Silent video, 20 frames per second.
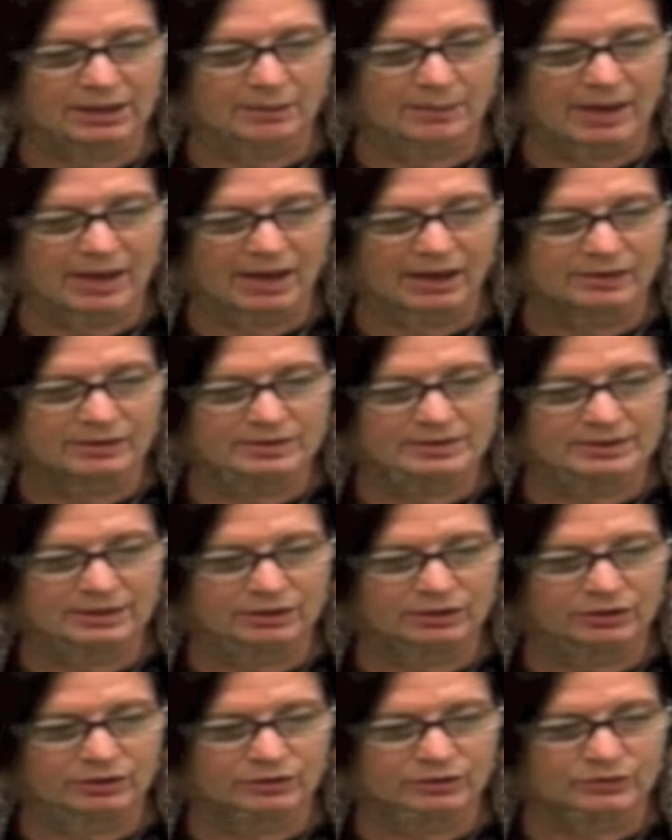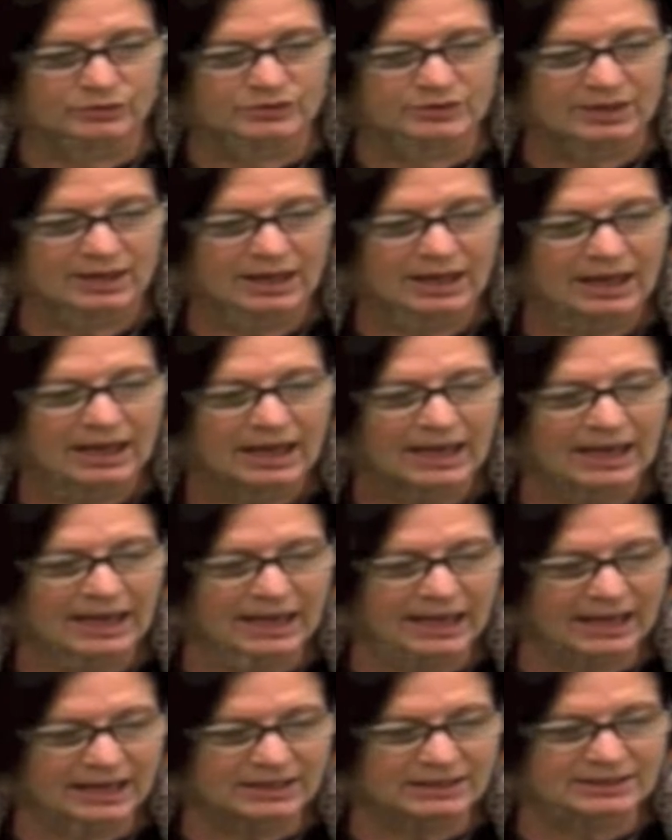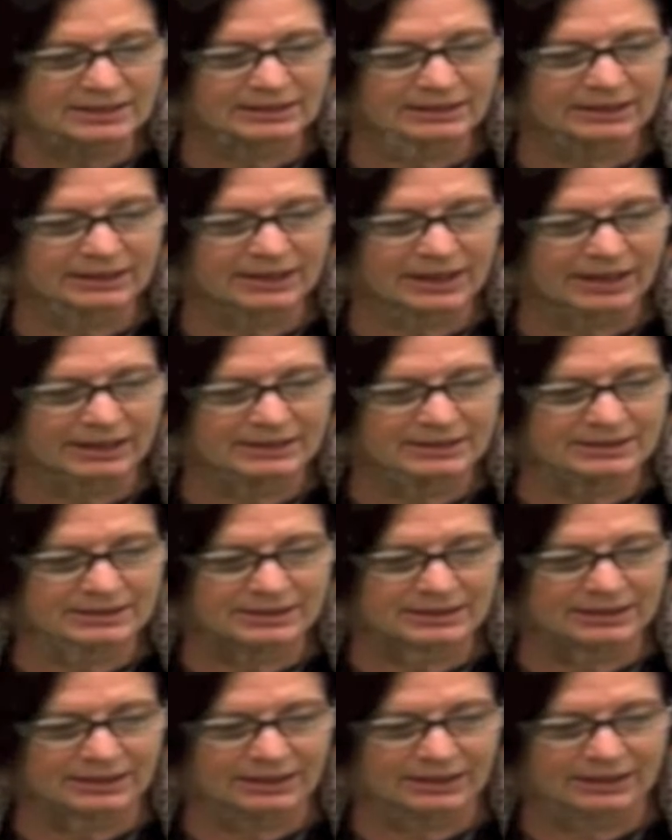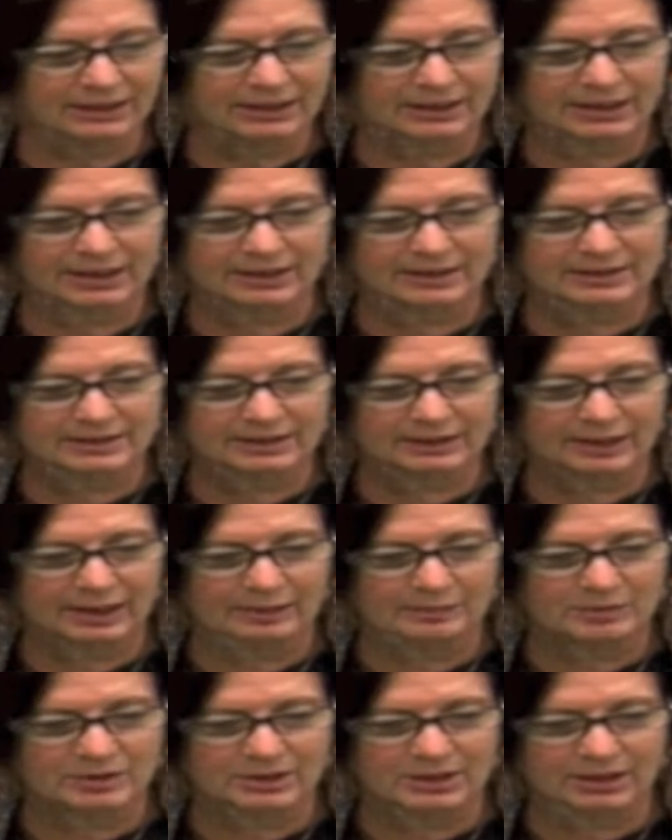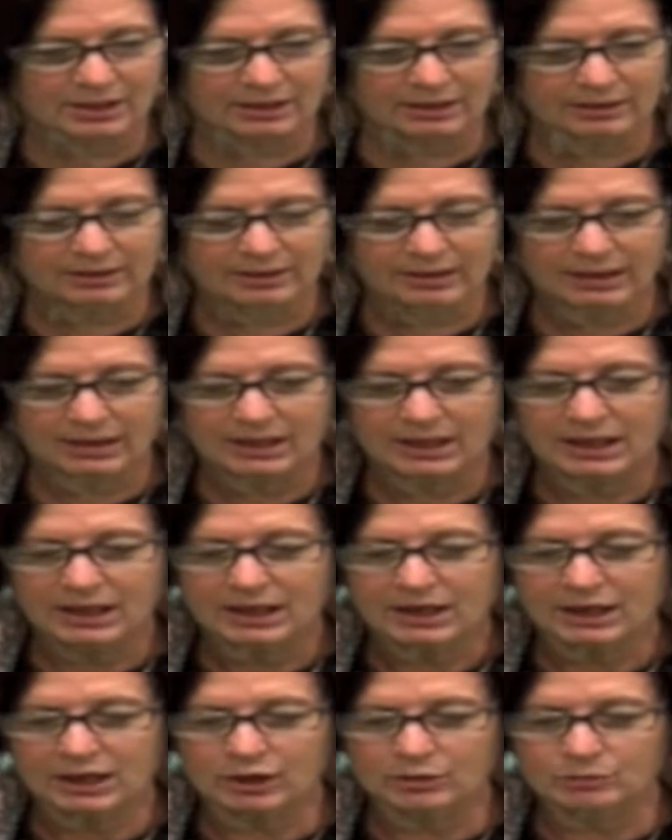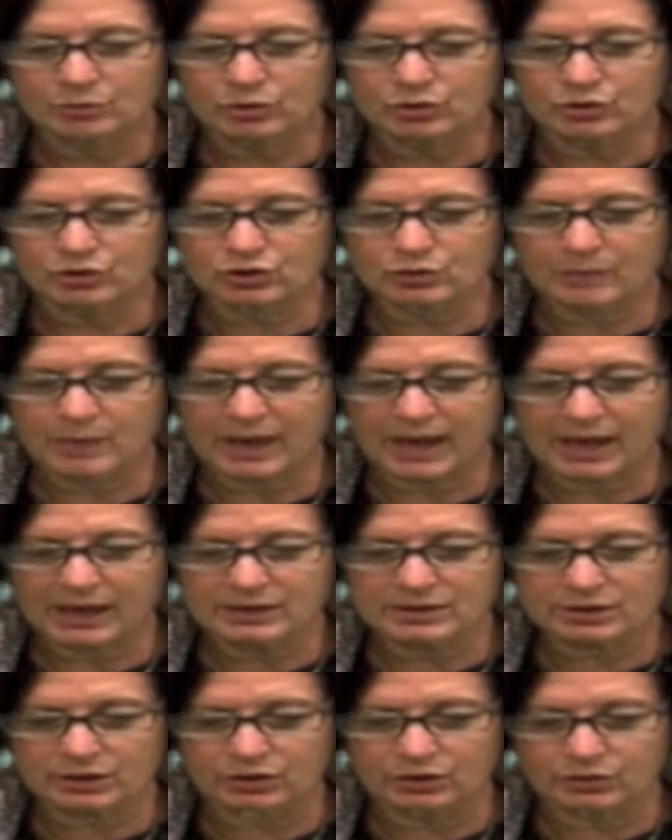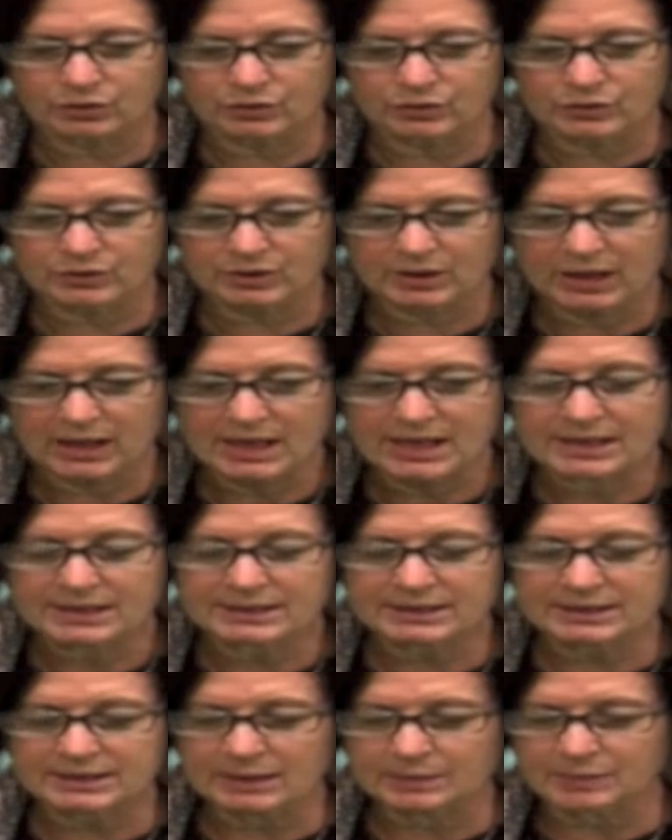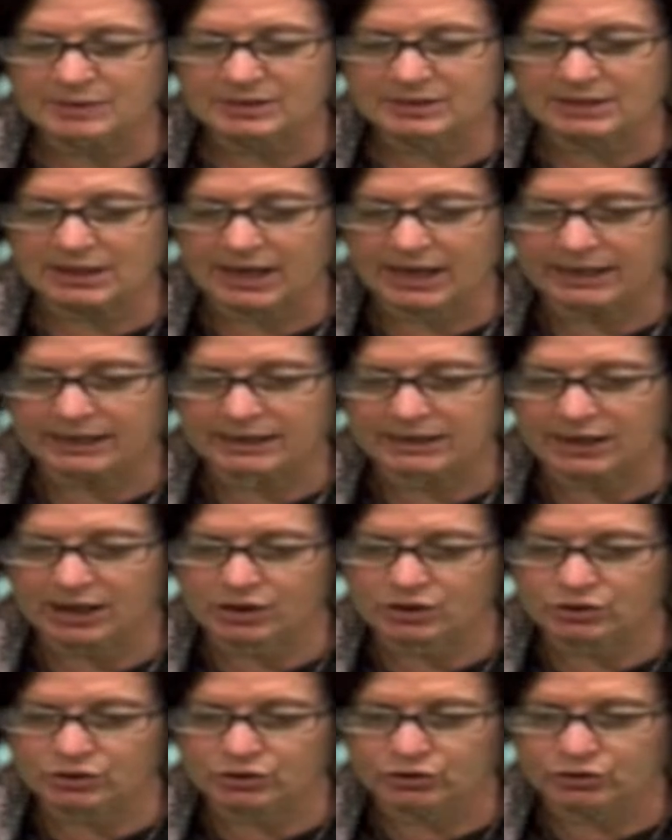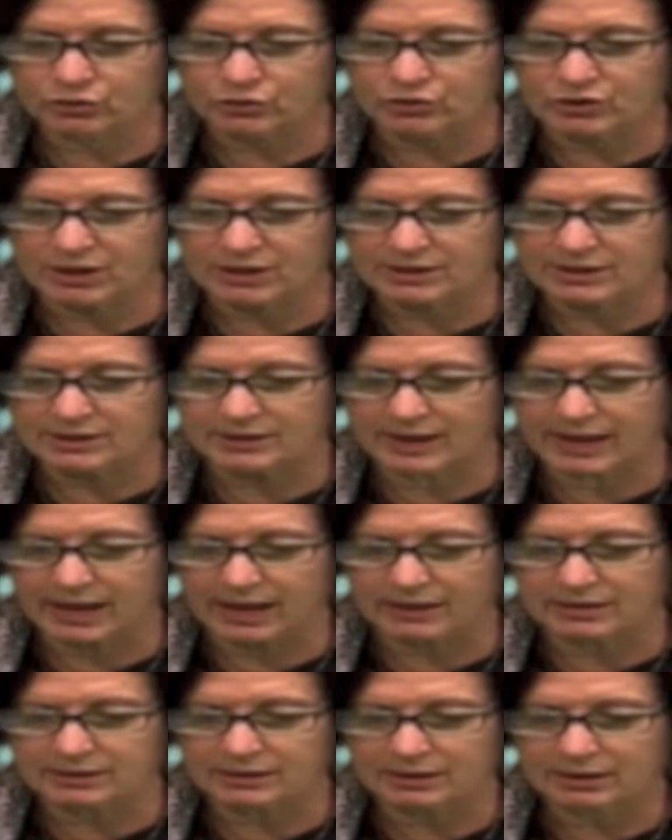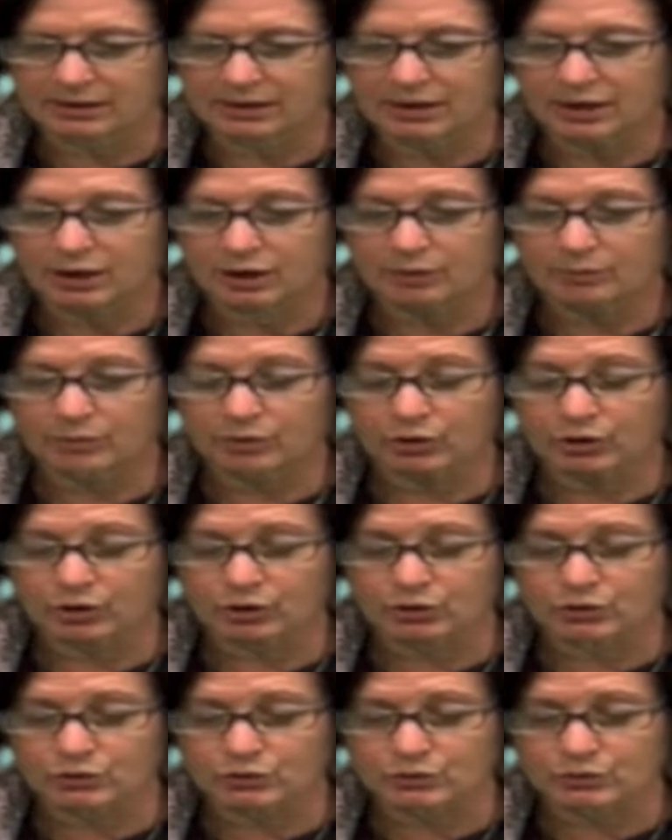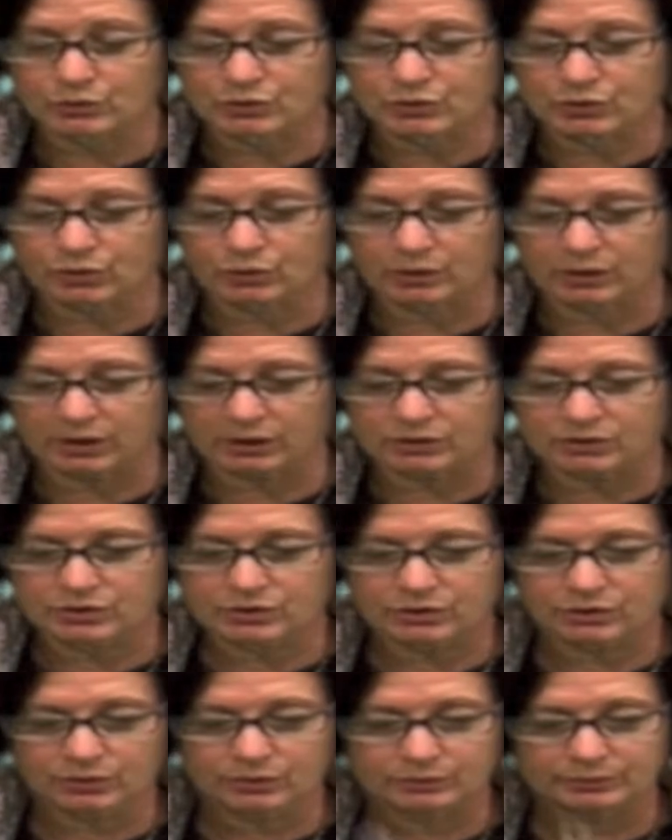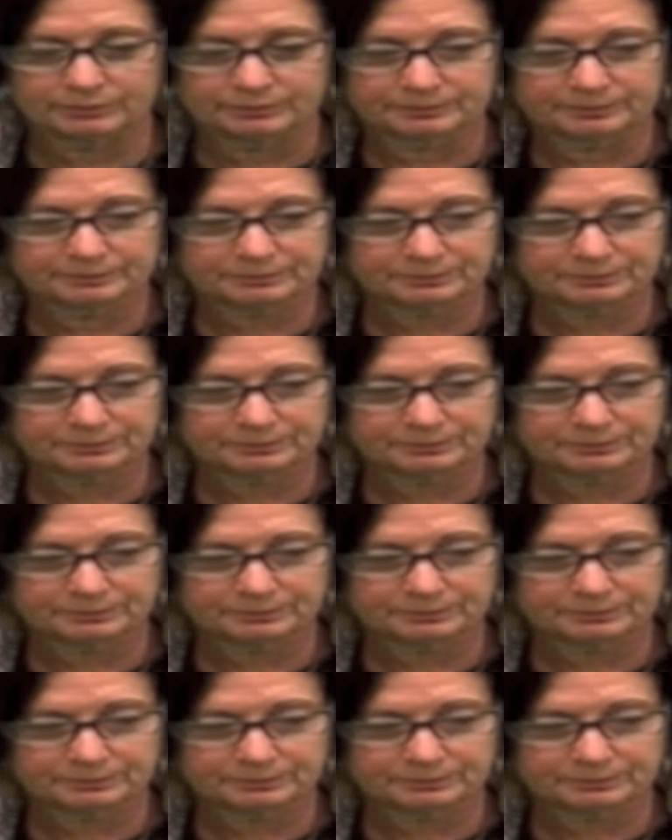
to come out," said Goose. "Excellent idea," exclaimed Duck. He pushed past Goose. "Step aside and I shall do just that." But Goose was quick too.